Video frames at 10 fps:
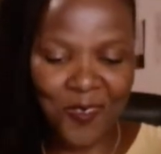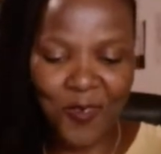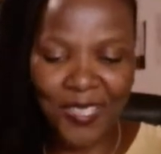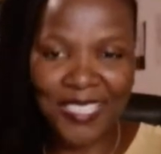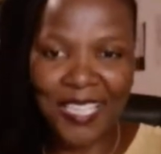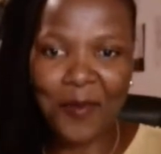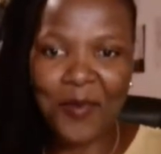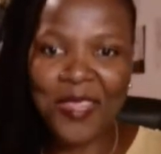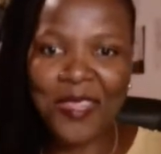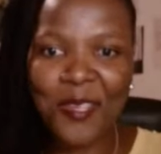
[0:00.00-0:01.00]
What is
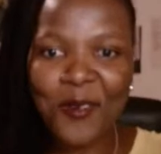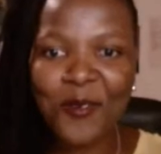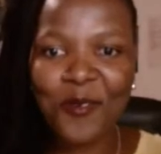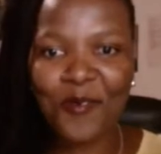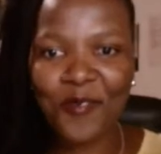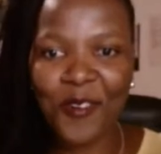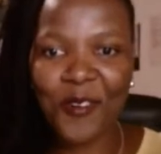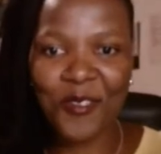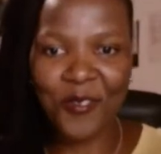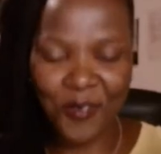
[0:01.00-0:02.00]
coming through
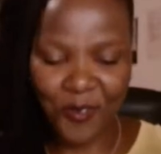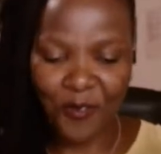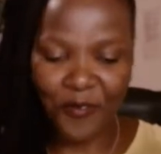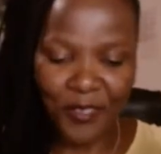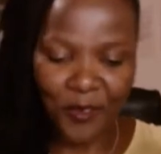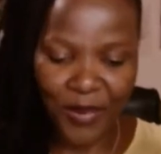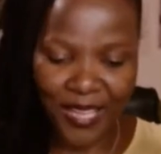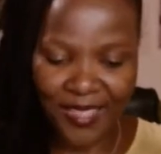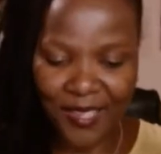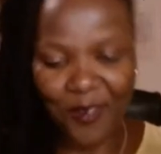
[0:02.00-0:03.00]
for you? Do you feel
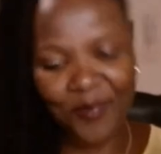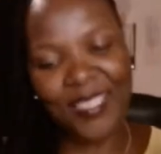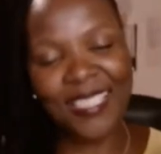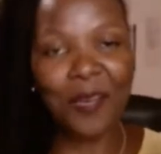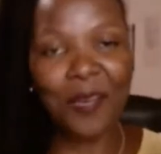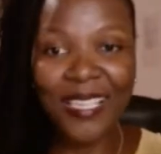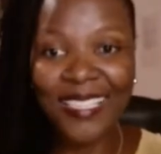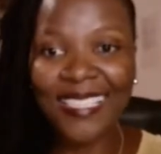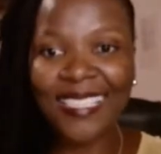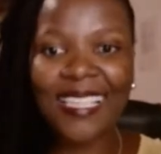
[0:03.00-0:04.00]
worthy of this
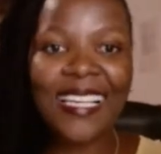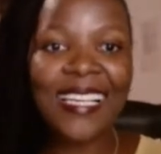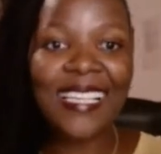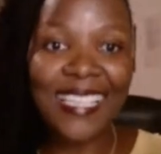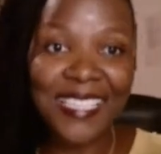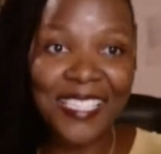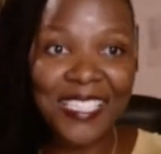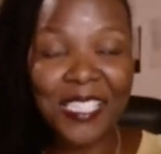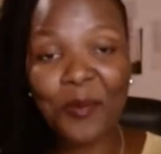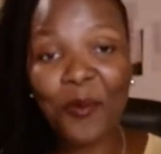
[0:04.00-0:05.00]
amazing
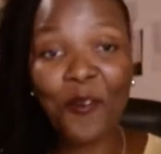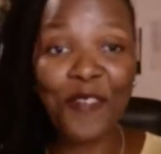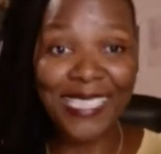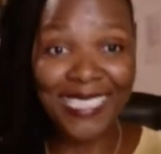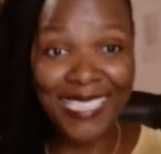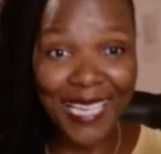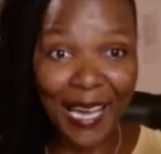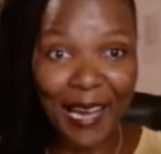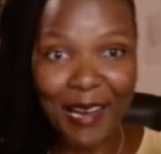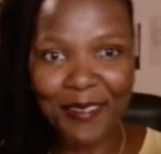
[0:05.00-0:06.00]
relationship or finding
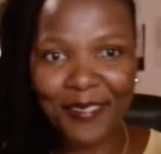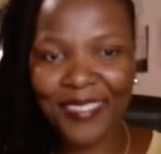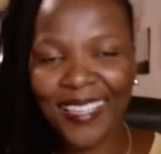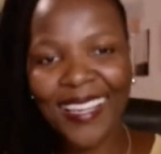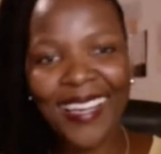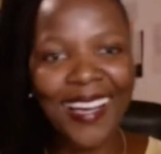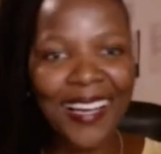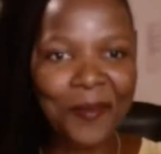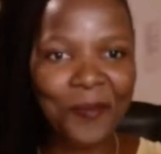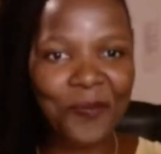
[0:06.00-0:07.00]
love?
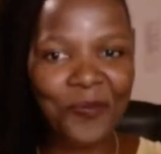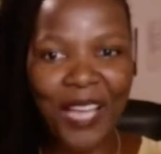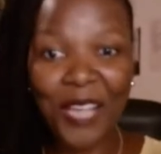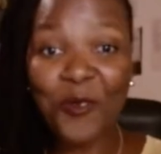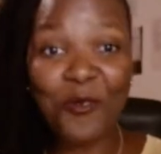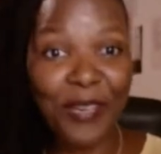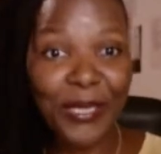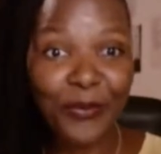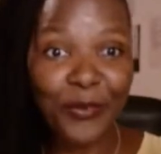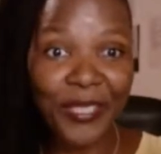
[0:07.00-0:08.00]
Are you
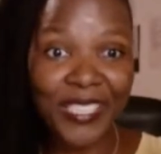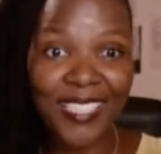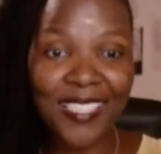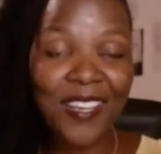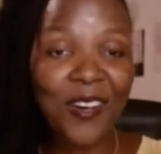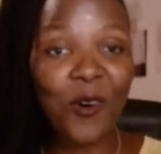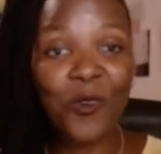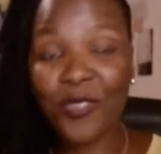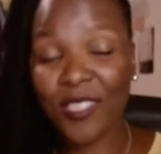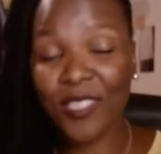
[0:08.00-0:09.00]
ready for it? Or
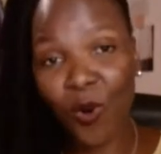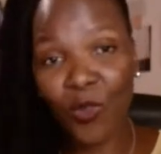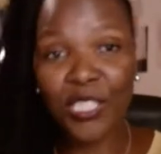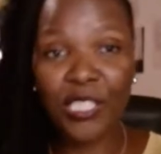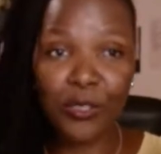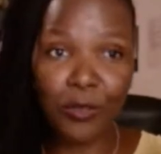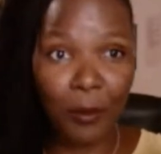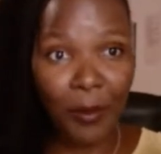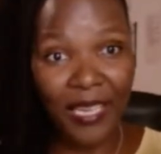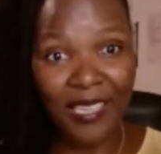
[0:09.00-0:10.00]
you still holding into
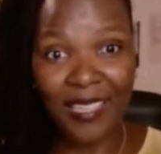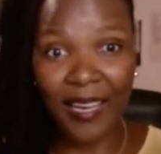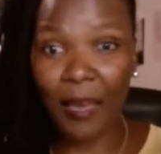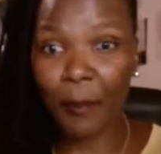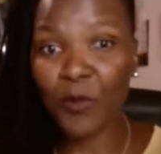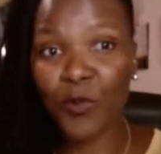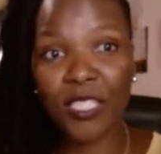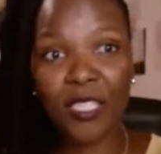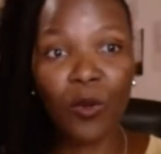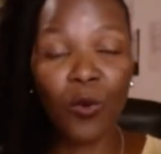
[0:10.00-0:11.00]
the pain that happened? You are
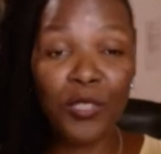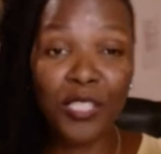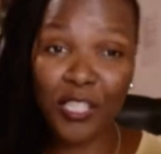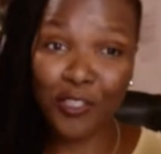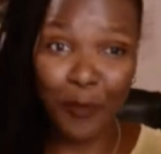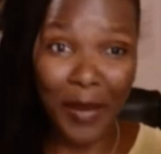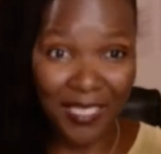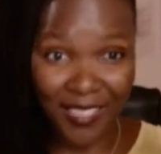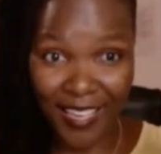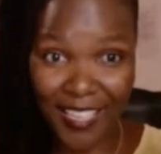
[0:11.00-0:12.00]
still holding into
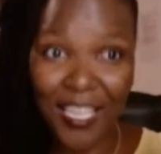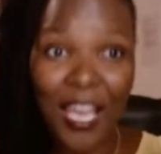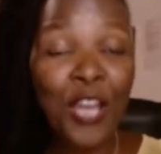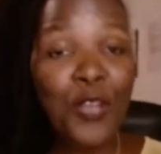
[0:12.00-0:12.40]
past hurts.